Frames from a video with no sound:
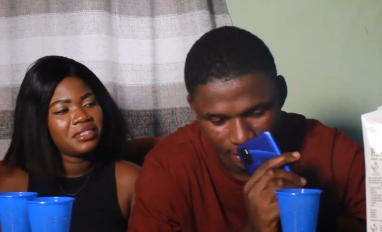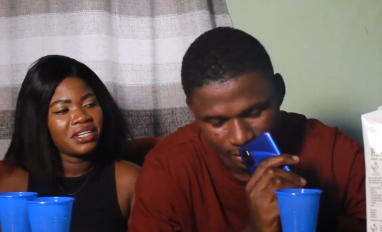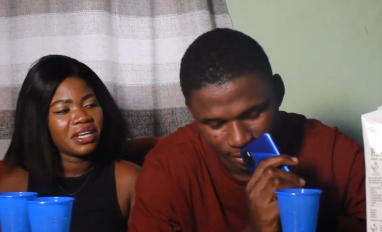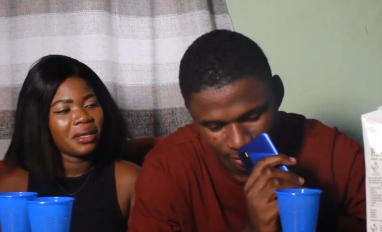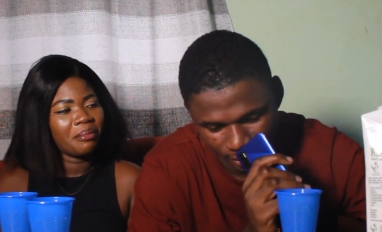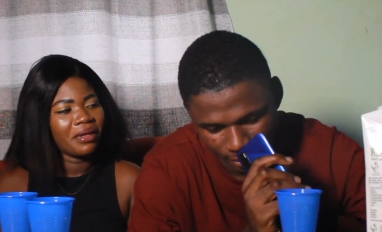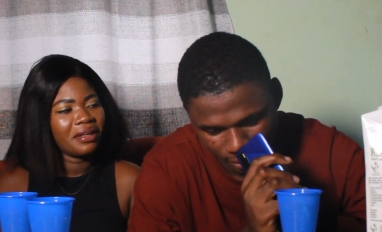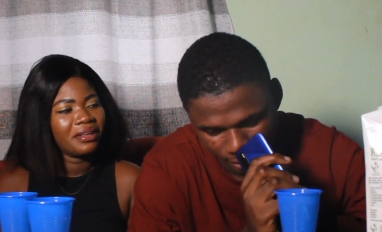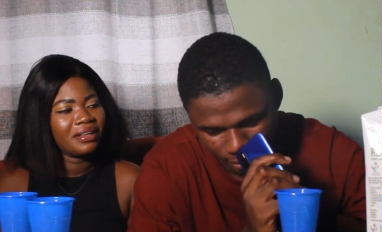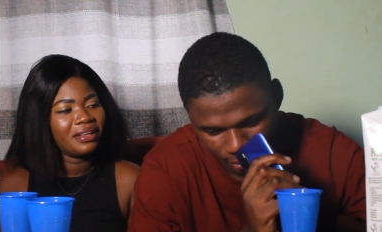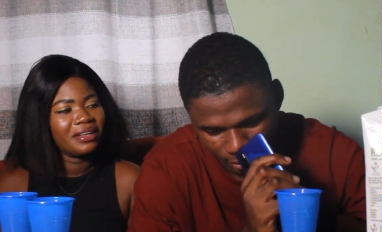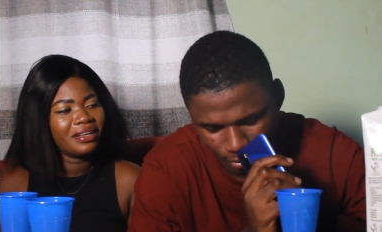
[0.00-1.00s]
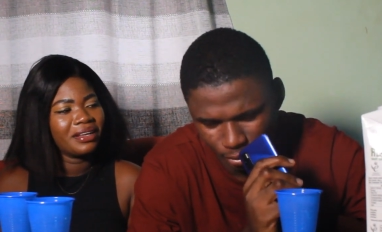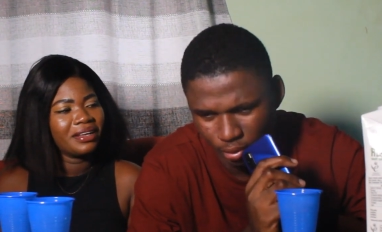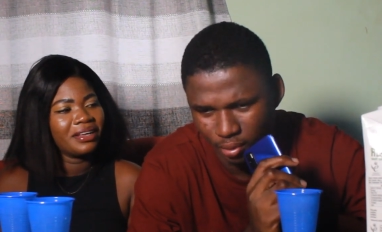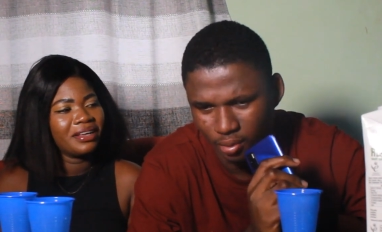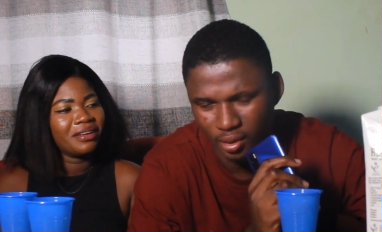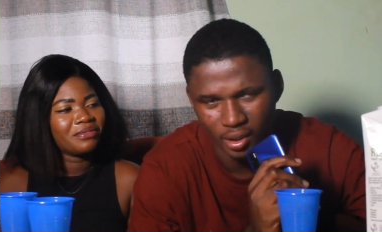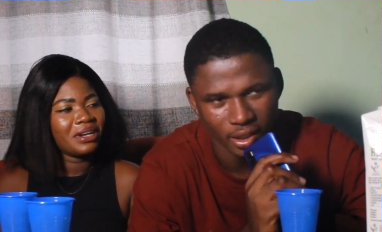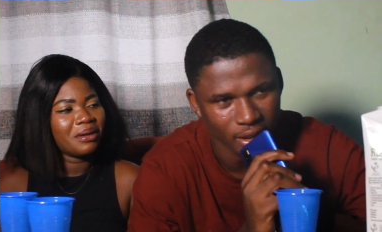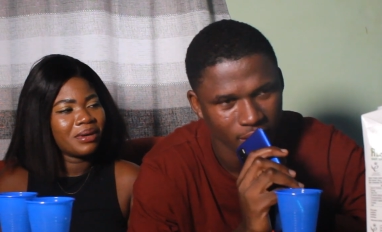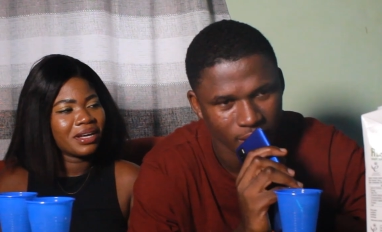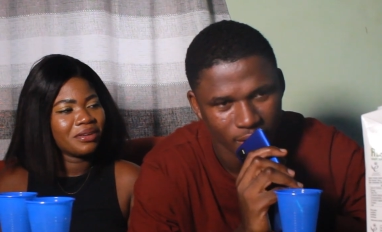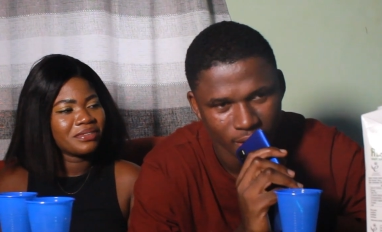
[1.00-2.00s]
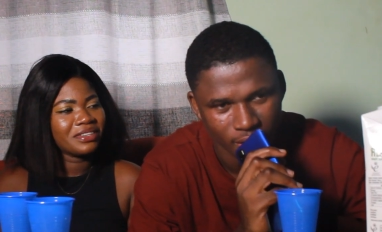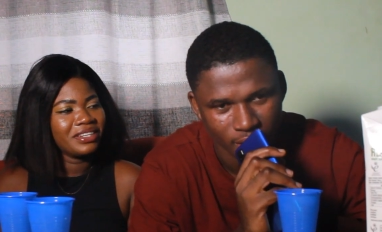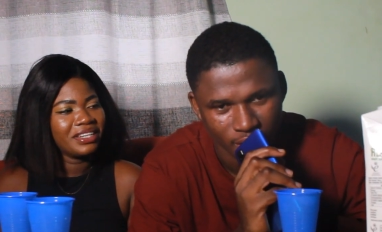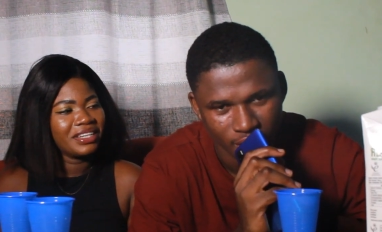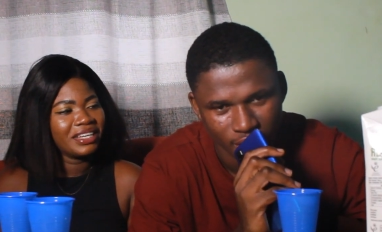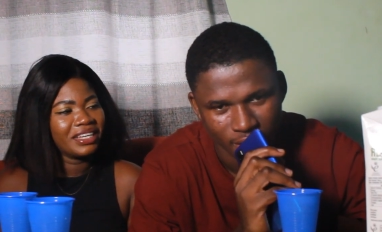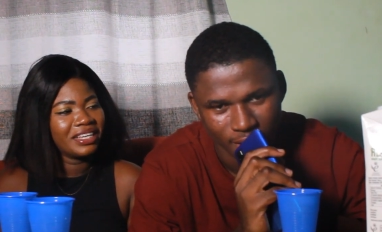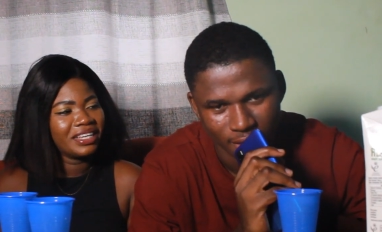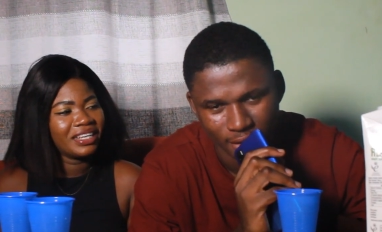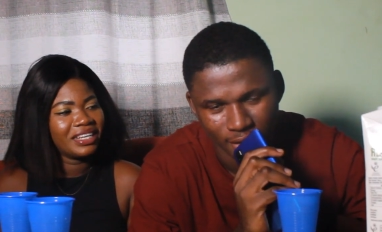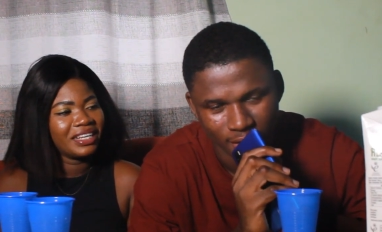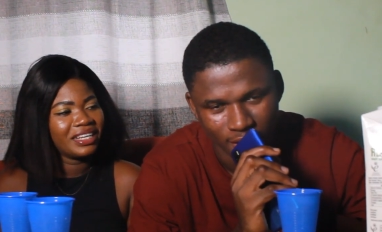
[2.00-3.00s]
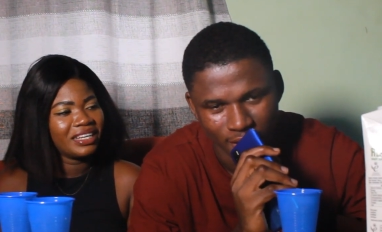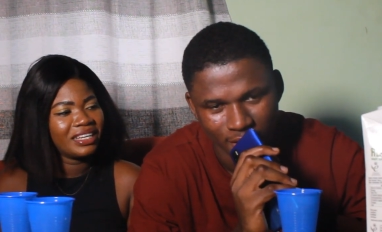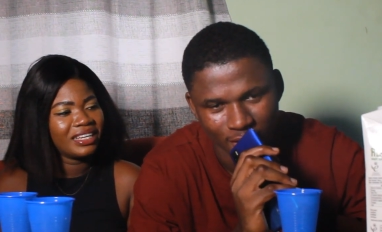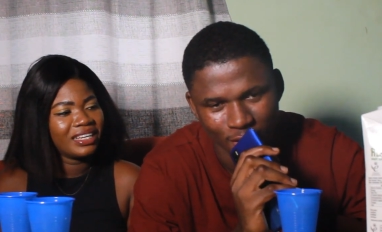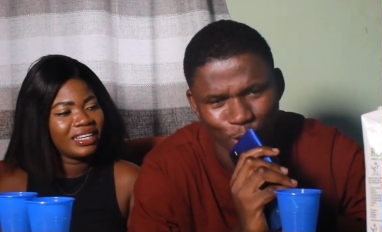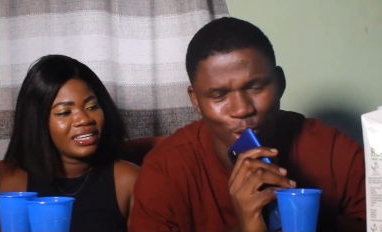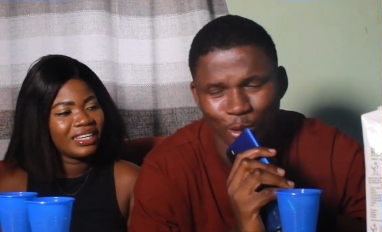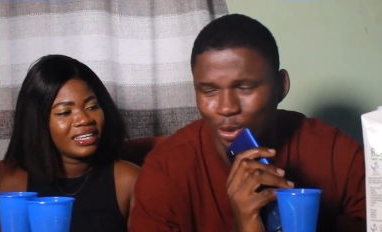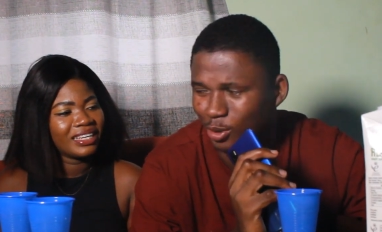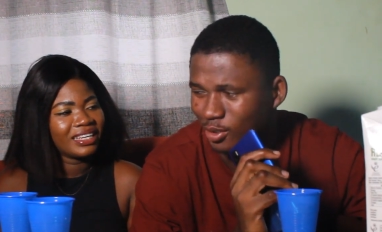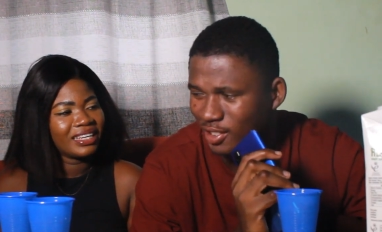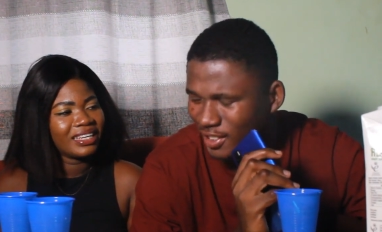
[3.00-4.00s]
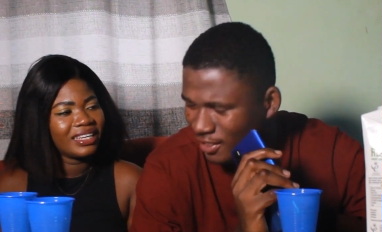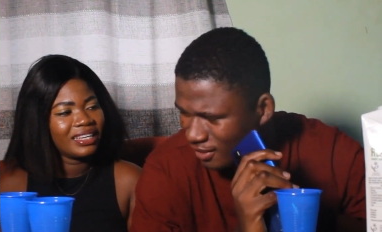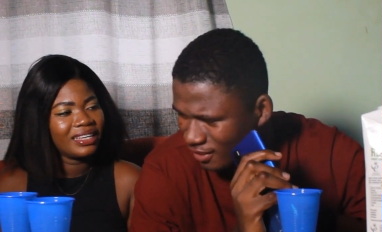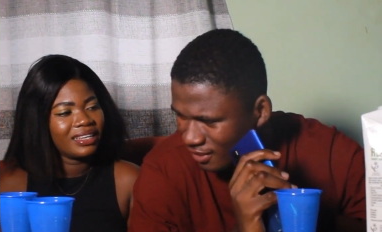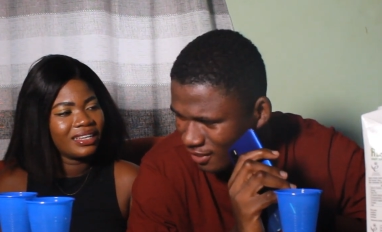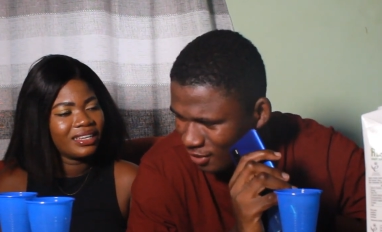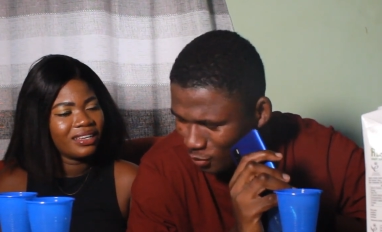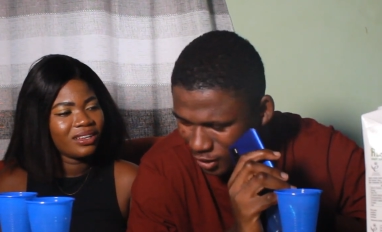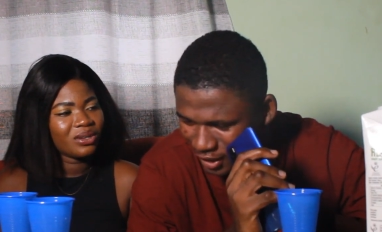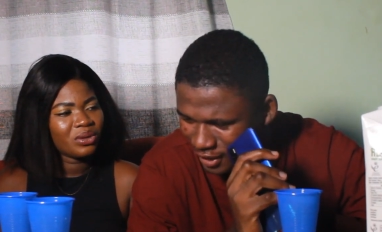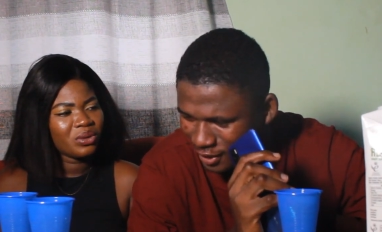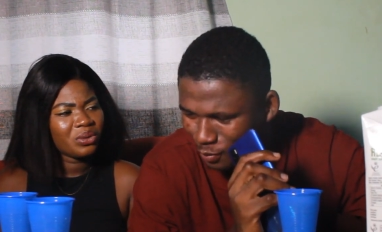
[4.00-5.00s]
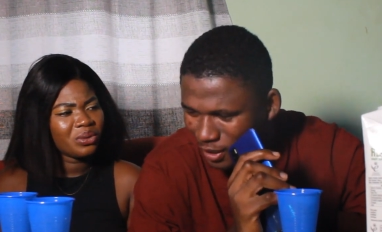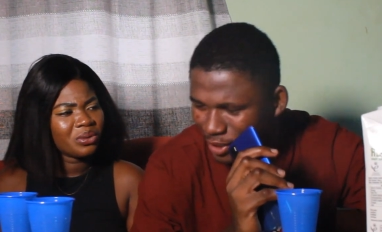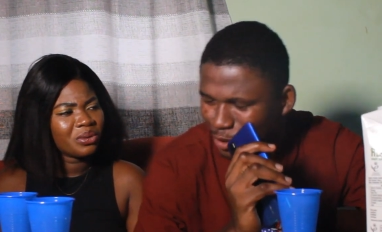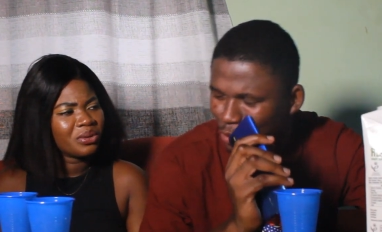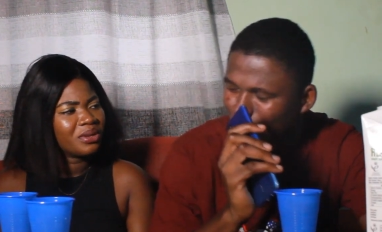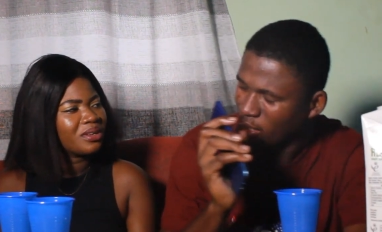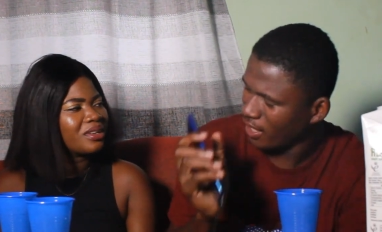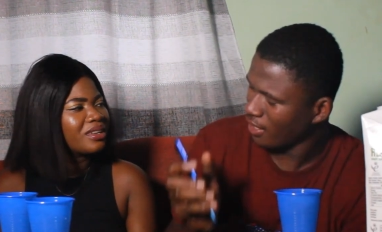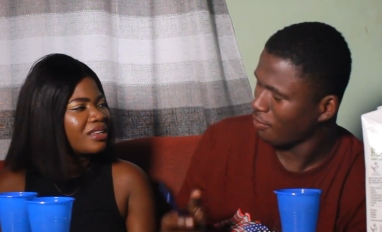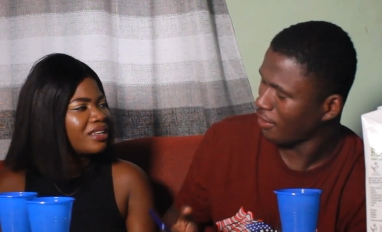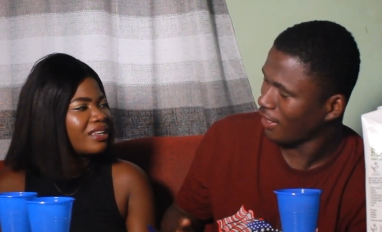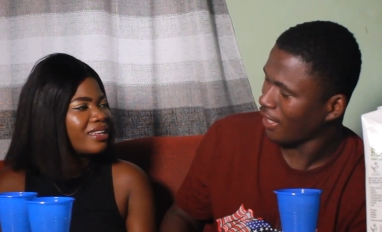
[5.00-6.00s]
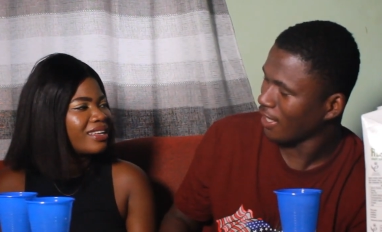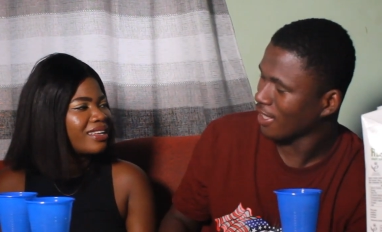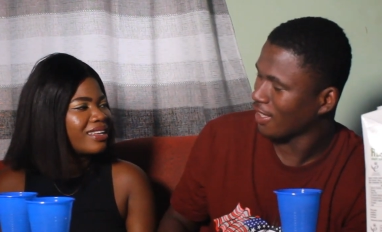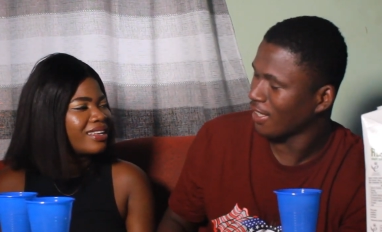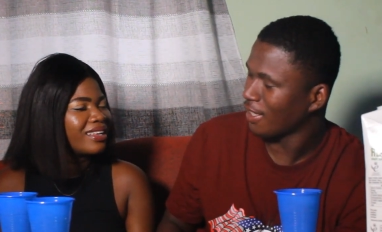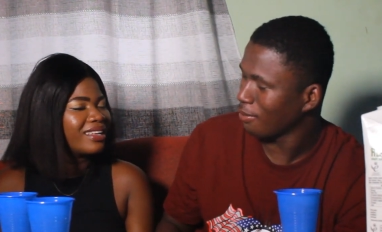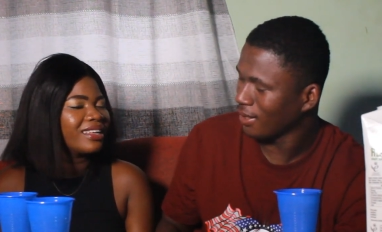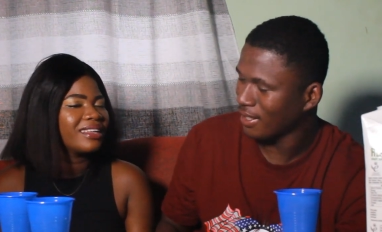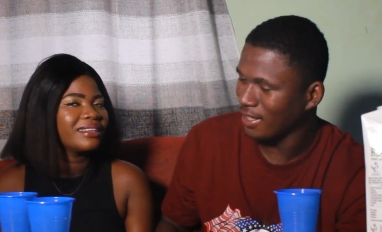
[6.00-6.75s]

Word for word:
Speaker 1: yeah.
Speaker 2: No. Fella Makafui.
Speaker 1: No. Wait, why you? Hey, relax. Eh. Let me